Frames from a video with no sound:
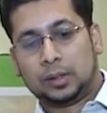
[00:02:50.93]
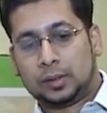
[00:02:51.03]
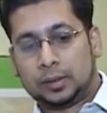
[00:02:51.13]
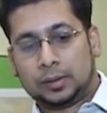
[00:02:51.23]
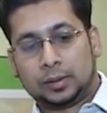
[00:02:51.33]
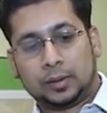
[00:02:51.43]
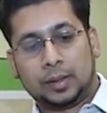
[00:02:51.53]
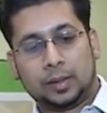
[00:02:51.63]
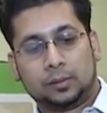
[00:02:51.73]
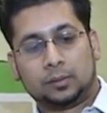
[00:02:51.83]

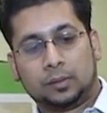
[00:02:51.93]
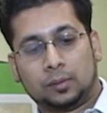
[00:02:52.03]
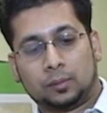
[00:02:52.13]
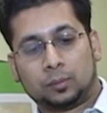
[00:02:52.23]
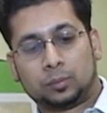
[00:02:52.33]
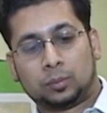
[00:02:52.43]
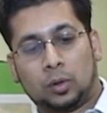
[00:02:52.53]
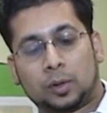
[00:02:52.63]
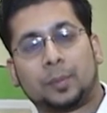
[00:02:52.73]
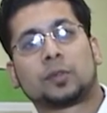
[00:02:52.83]

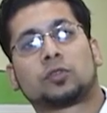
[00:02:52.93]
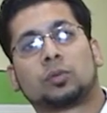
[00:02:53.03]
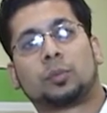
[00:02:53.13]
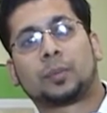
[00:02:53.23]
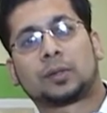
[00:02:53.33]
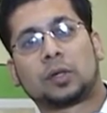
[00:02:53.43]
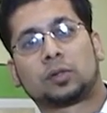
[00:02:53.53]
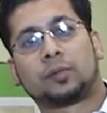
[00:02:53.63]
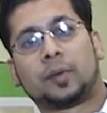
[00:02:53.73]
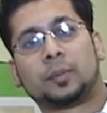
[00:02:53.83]
All the best to Press
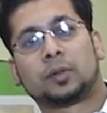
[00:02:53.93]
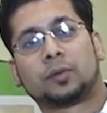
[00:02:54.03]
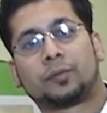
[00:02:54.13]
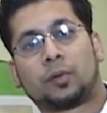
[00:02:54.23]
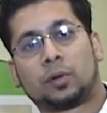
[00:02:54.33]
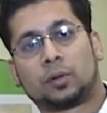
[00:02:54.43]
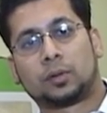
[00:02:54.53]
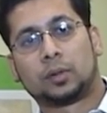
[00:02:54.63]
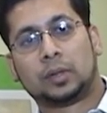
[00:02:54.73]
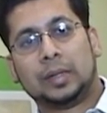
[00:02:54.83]
Council of Edmonton for
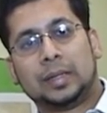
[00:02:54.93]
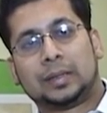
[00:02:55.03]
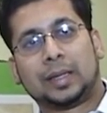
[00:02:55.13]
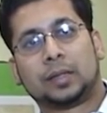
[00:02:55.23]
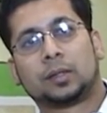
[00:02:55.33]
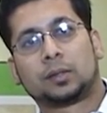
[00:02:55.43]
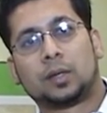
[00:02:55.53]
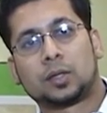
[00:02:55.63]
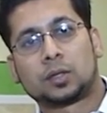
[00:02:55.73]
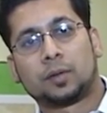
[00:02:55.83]
taking
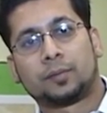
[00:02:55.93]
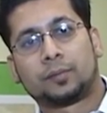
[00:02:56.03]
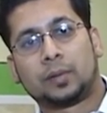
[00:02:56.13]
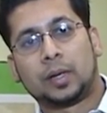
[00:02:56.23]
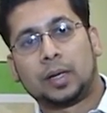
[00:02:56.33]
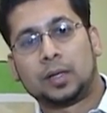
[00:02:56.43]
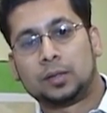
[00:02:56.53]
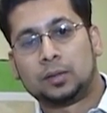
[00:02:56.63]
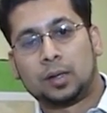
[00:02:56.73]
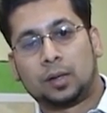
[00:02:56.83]
this initiative
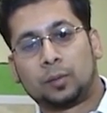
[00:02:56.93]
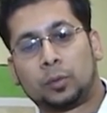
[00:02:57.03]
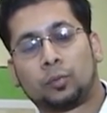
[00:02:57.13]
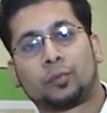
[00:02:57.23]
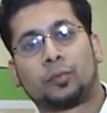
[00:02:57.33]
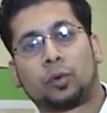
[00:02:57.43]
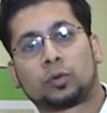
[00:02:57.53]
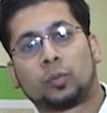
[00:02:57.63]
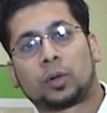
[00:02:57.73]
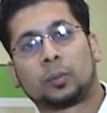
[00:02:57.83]
and we look
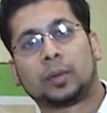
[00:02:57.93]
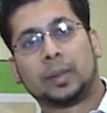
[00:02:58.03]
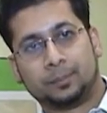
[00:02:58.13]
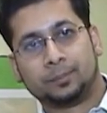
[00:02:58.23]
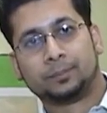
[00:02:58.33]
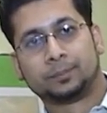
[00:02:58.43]
forward to working with them.